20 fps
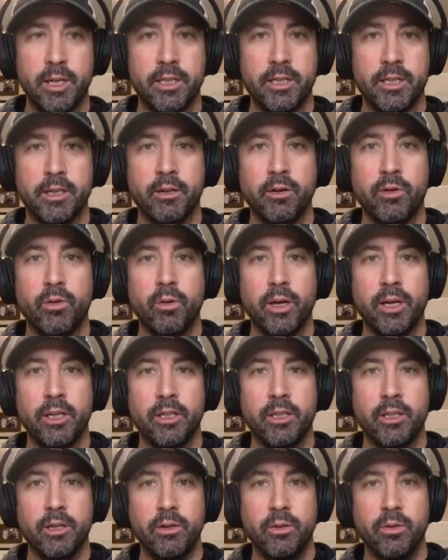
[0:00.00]
isn't
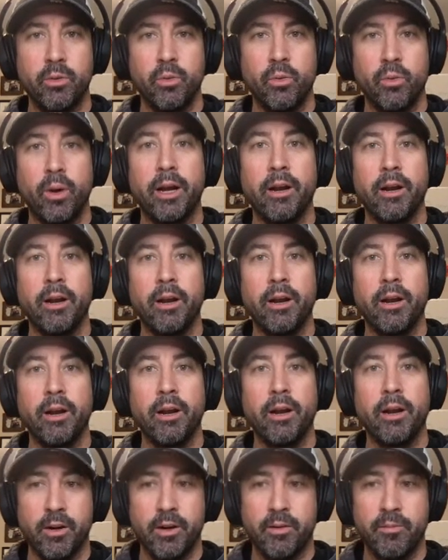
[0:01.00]
going to weigh on
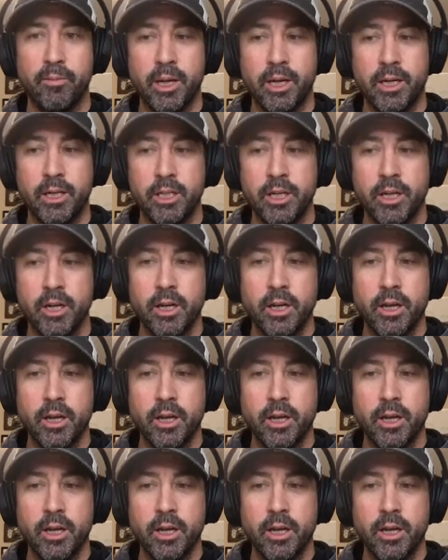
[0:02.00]
them very much.